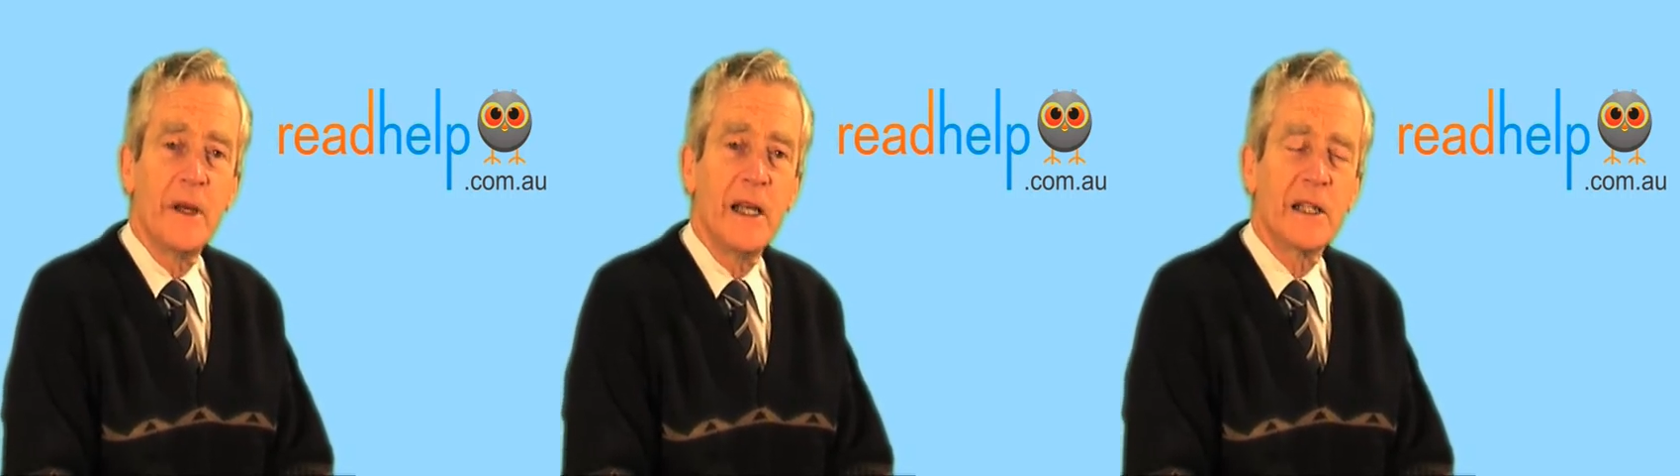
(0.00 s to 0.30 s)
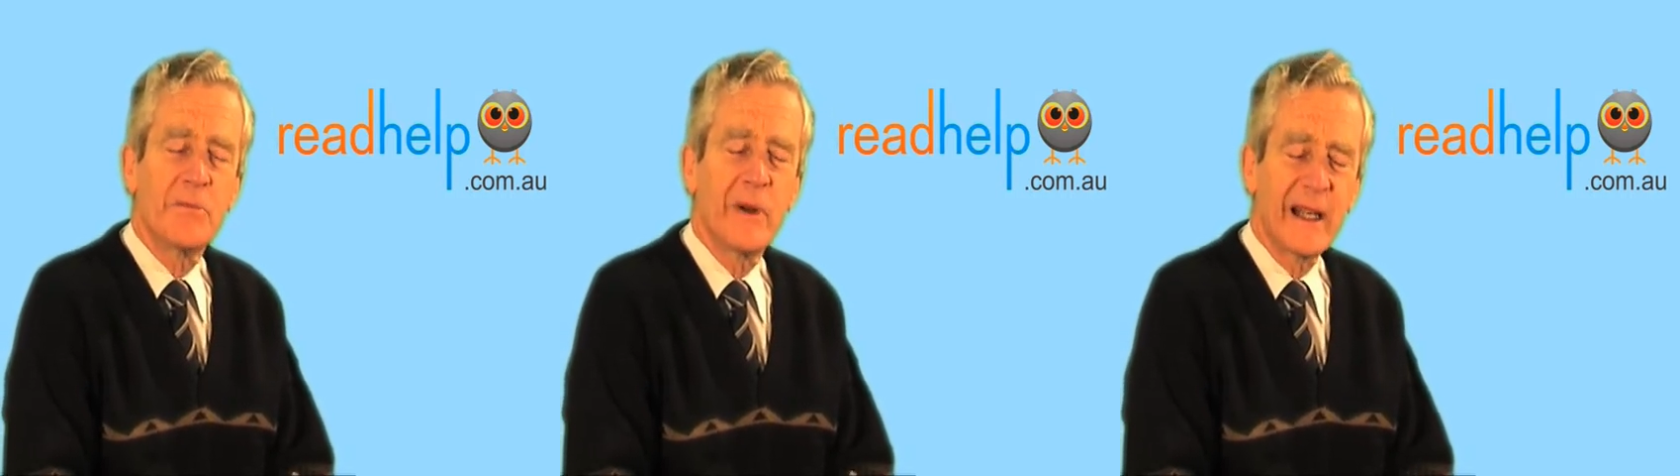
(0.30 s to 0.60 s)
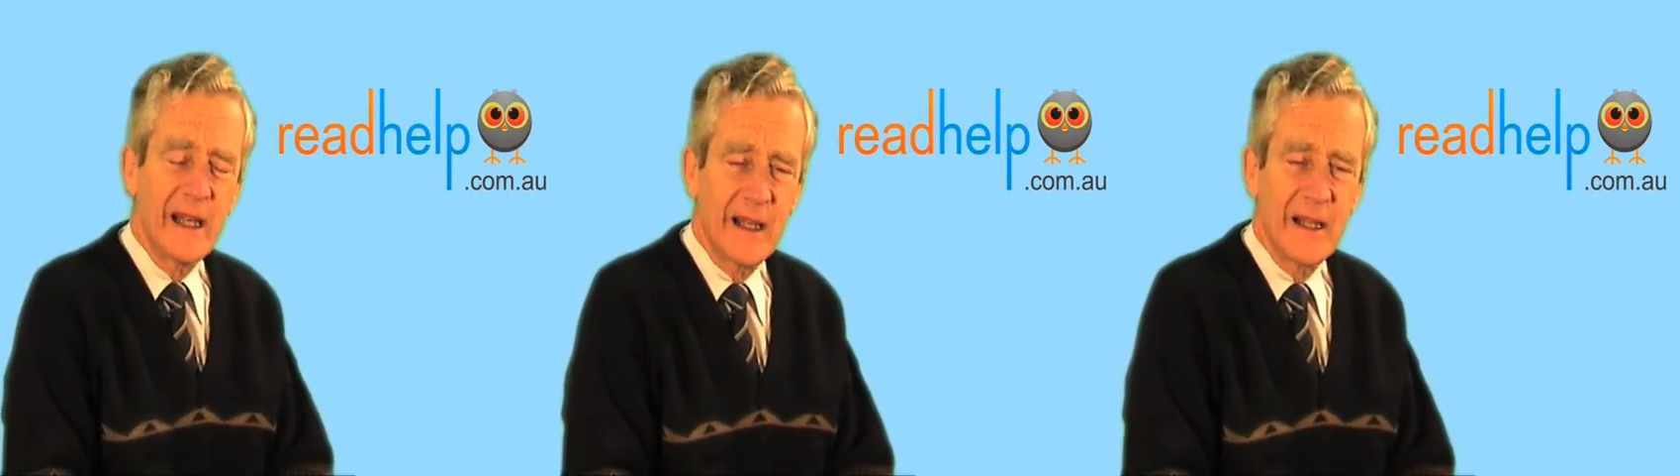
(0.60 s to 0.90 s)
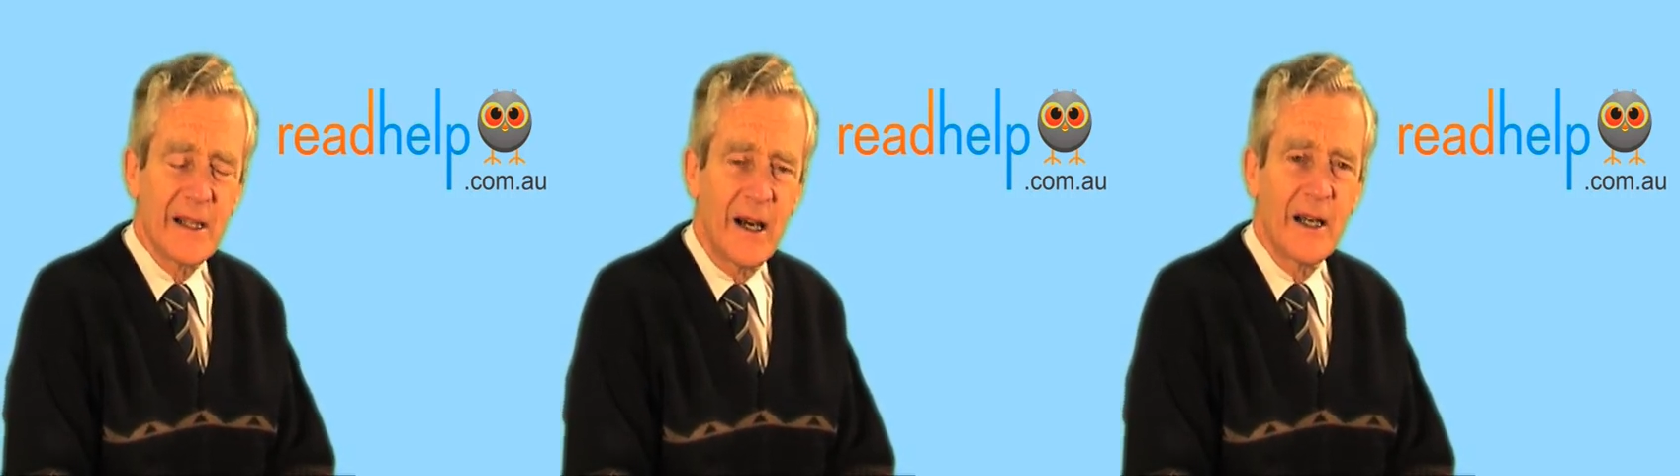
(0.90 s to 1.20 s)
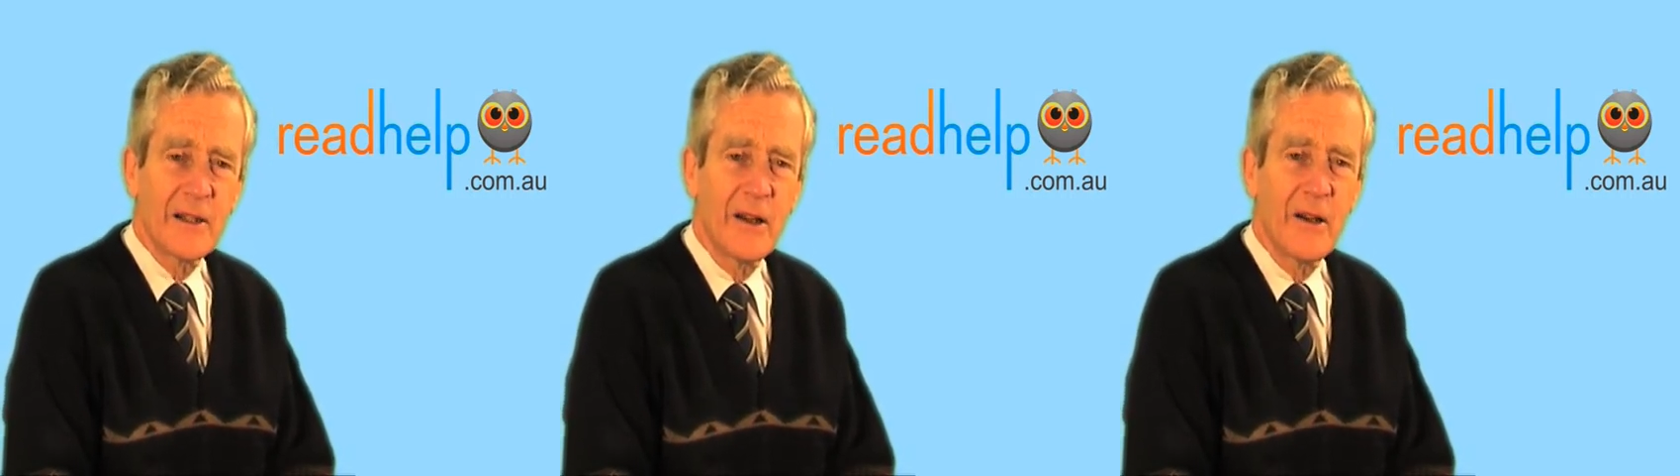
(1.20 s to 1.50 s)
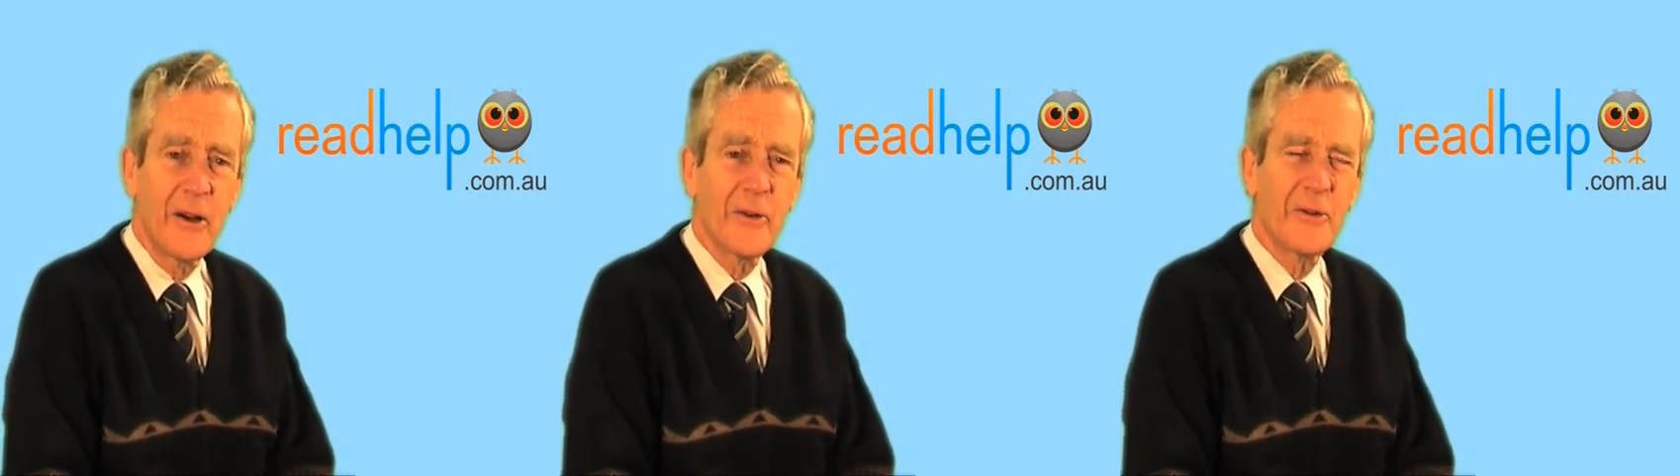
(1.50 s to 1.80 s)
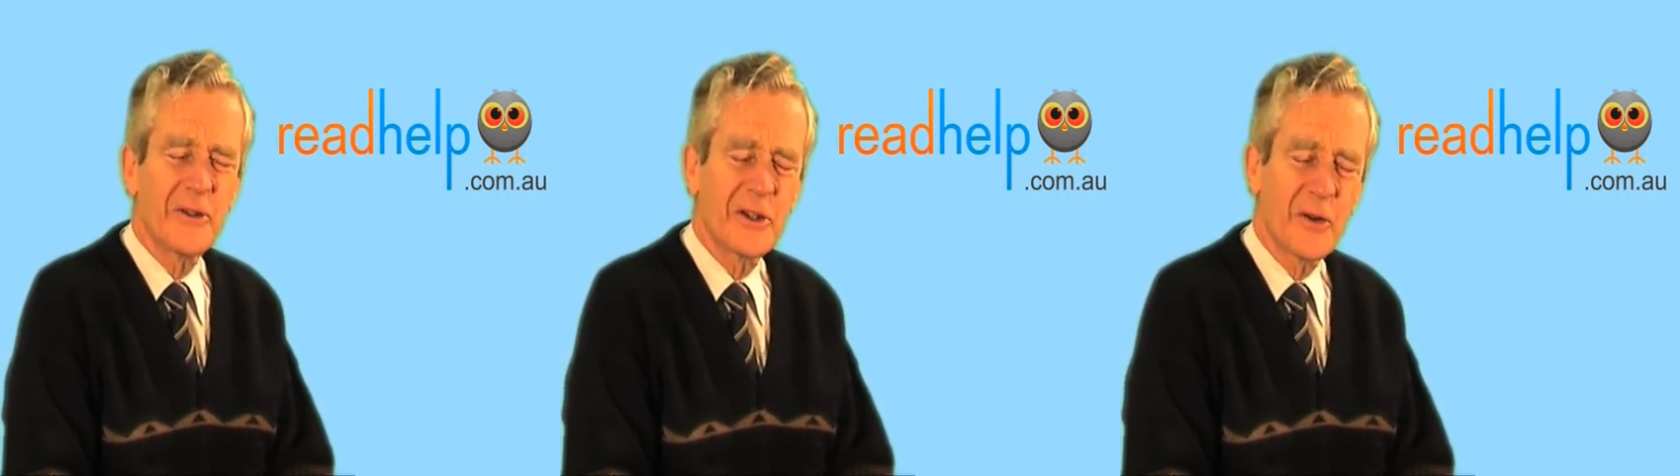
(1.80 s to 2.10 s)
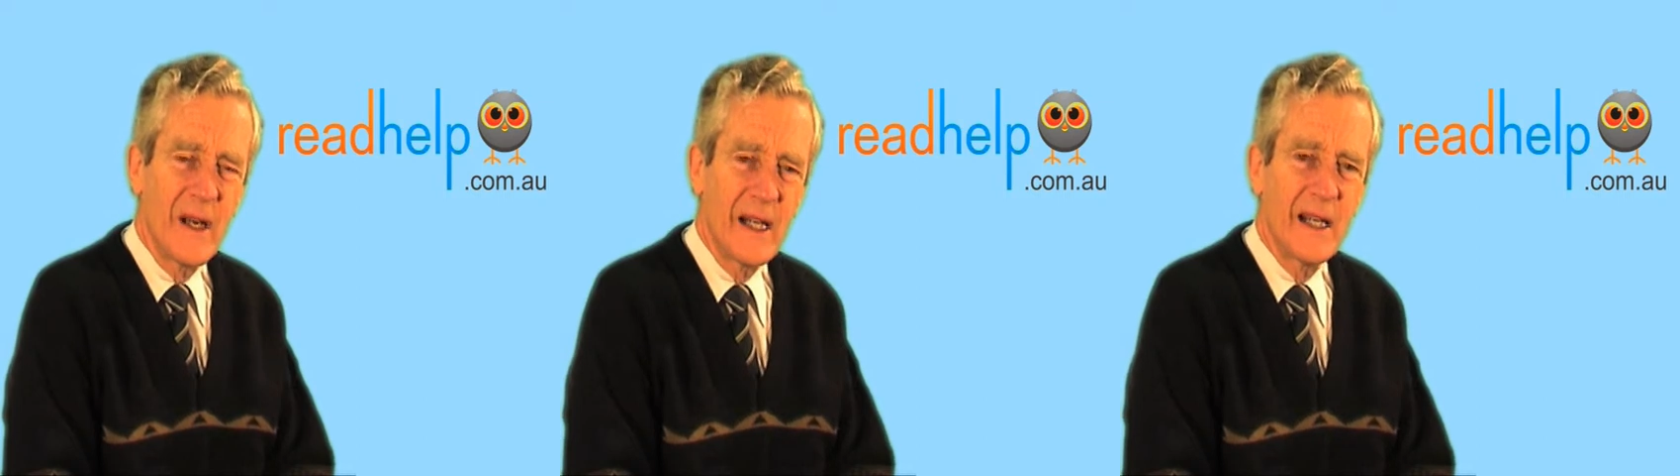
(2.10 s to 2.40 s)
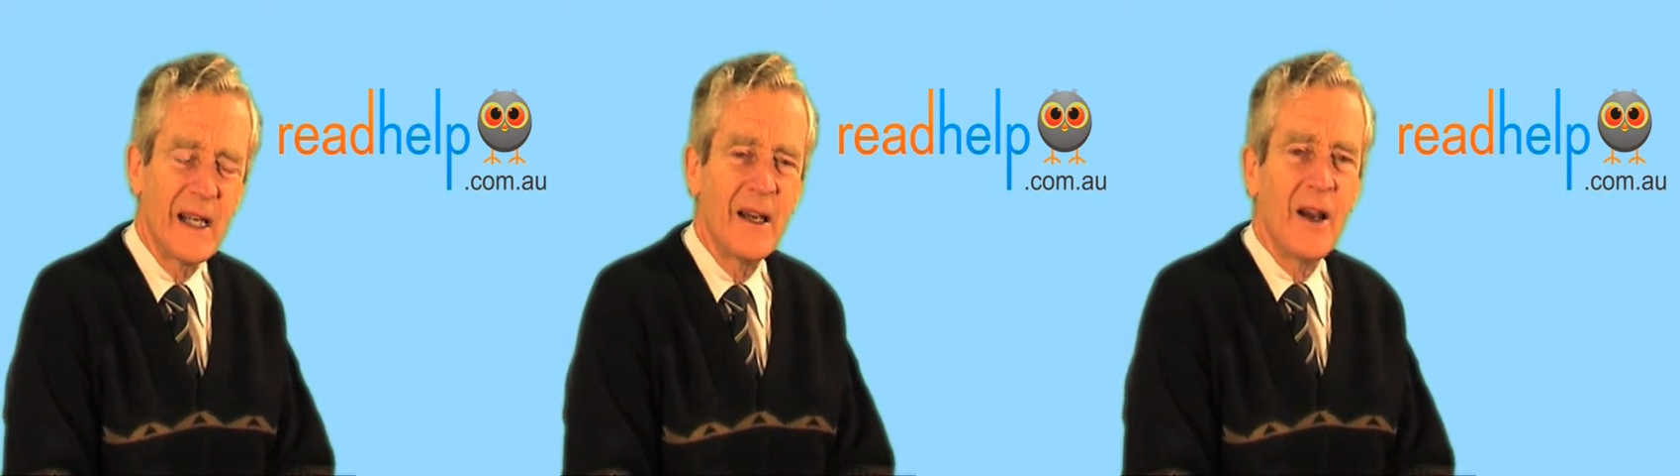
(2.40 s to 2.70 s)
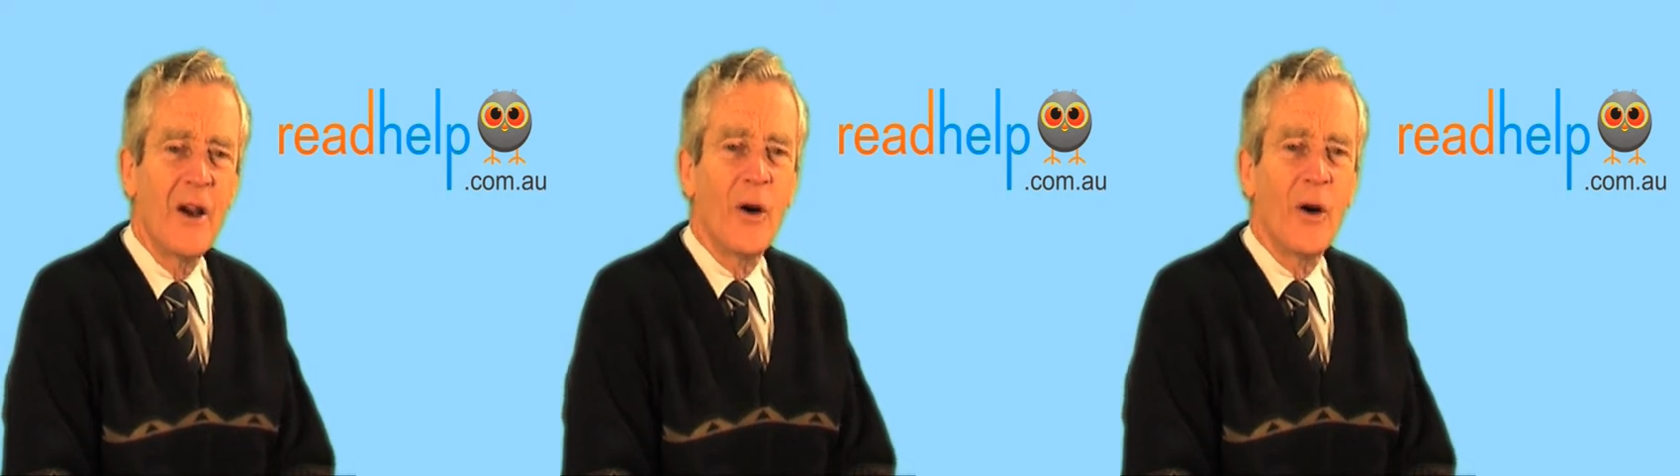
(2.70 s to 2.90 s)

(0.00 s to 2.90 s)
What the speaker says: he's blinking his eyes a lot or squinting,